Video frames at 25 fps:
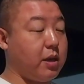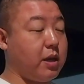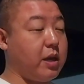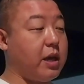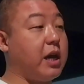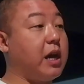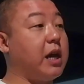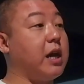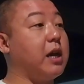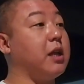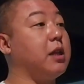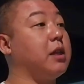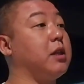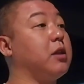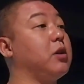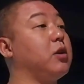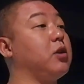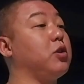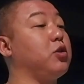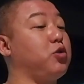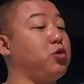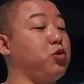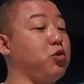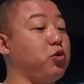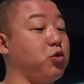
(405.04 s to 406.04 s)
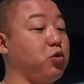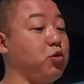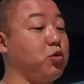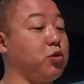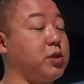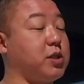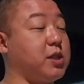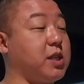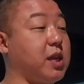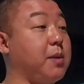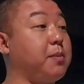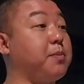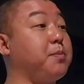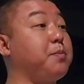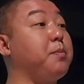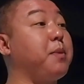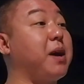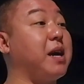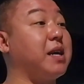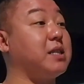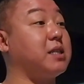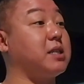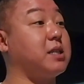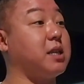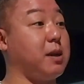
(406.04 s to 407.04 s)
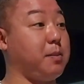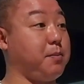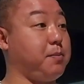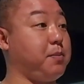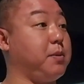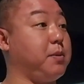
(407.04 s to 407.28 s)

and to do step by step.